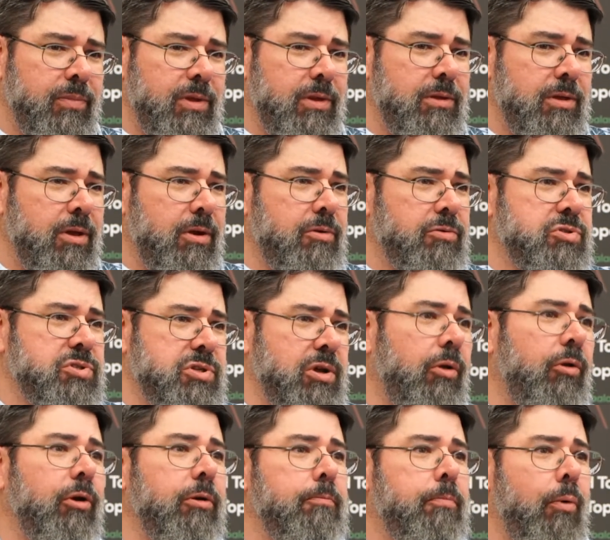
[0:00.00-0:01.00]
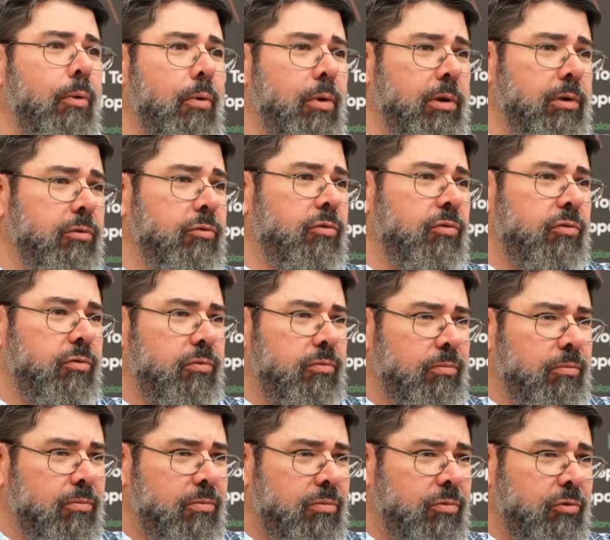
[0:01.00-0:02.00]
you know, selling points
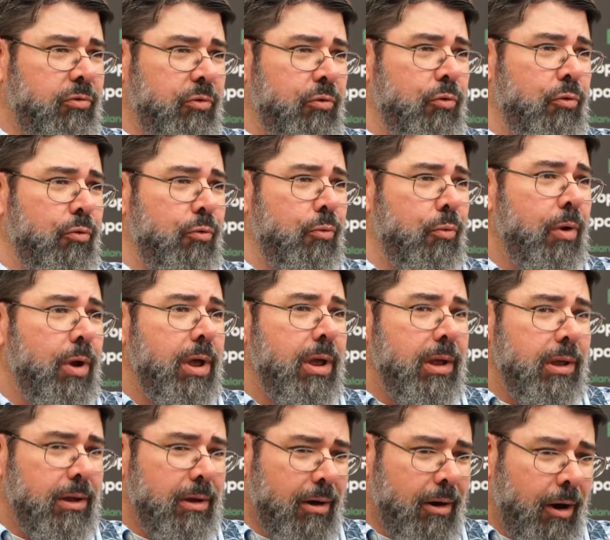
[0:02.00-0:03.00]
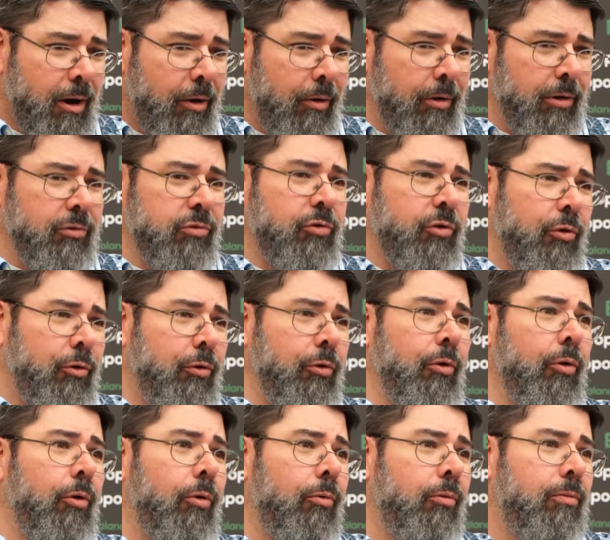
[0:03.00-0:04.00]
to our
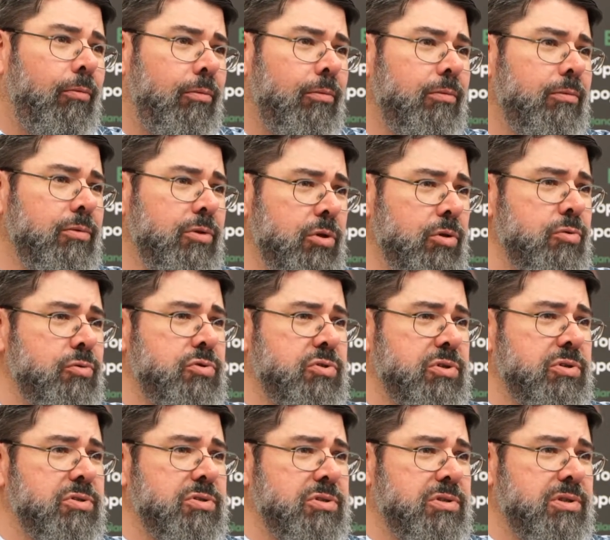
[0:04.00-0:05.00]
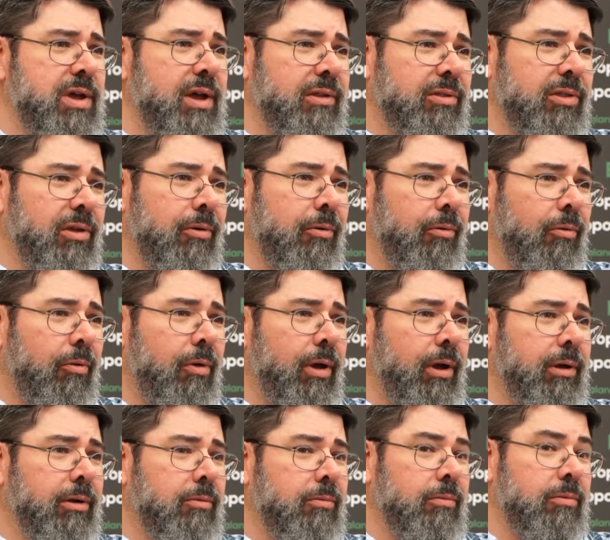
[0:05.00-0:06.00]
internal uses, that they're
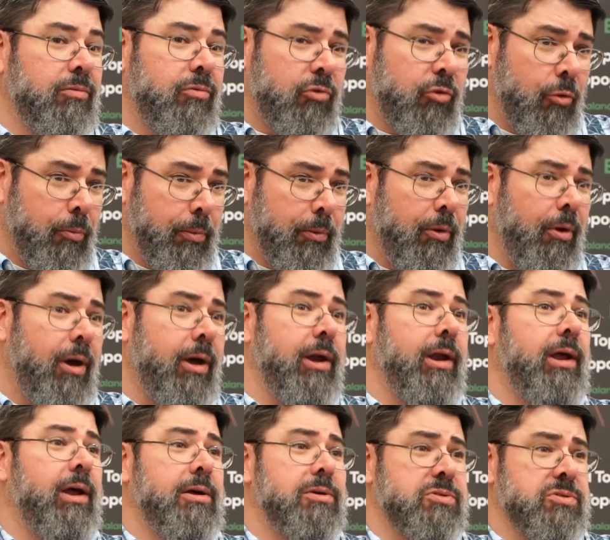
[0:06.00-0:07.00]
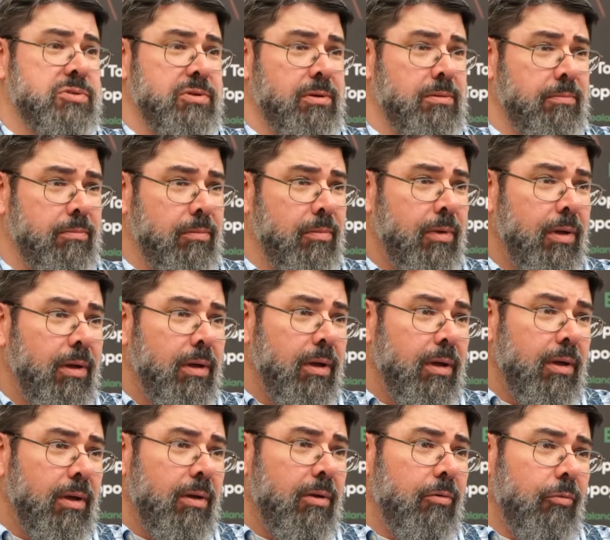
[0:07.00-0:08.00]
like, TopoDOT has some
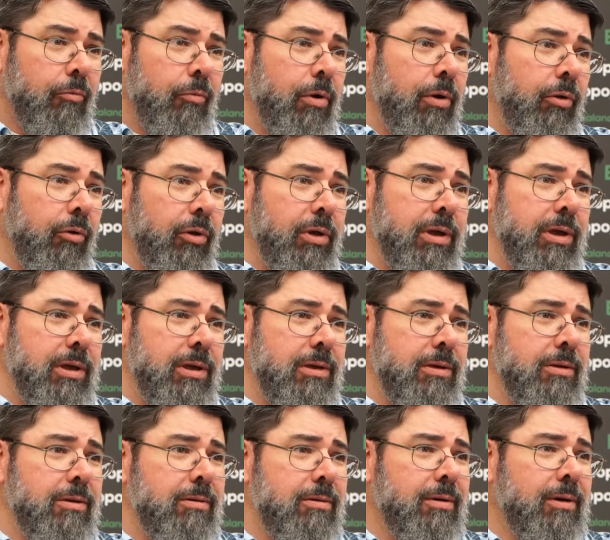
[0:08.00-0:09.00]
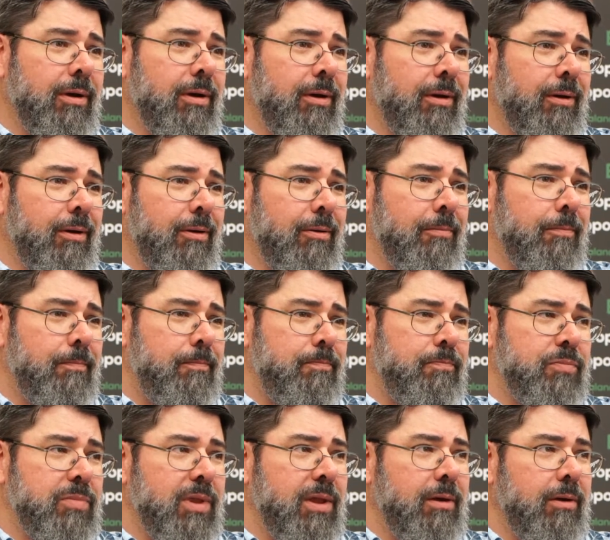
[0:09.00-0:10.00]
really
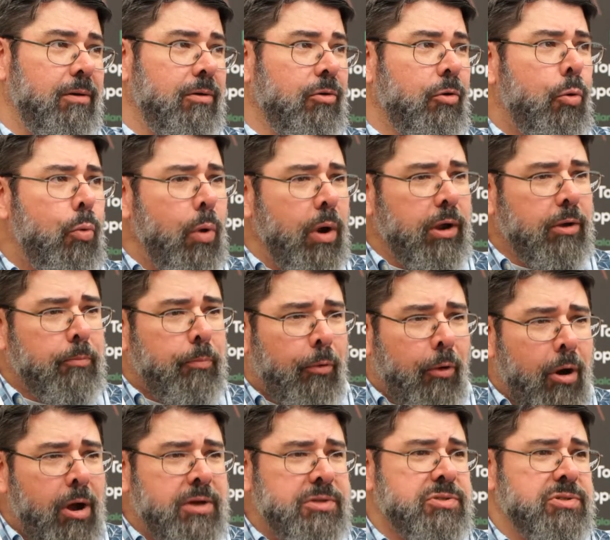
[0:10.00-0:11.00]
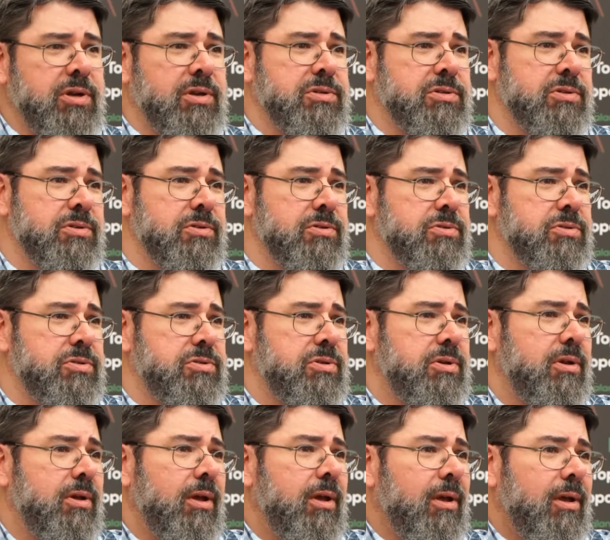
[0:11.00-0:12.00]
quick processes
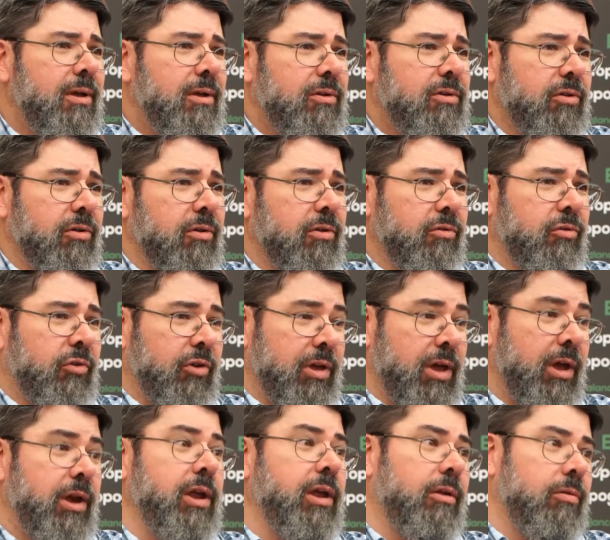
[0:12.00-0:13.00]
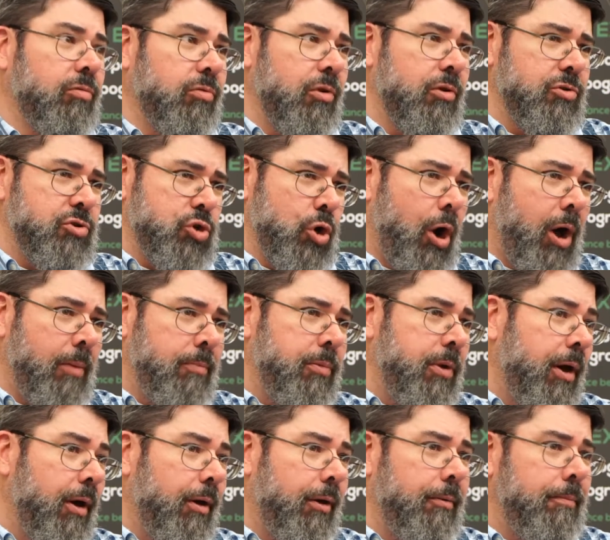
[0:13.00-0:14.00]
to getting the job
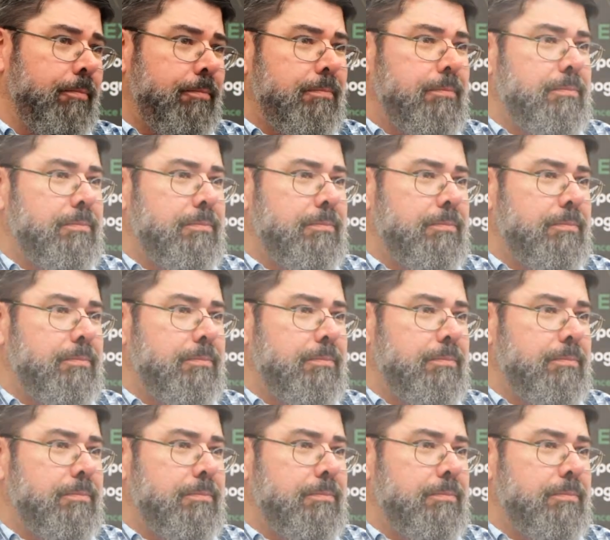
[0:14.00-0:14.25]
done.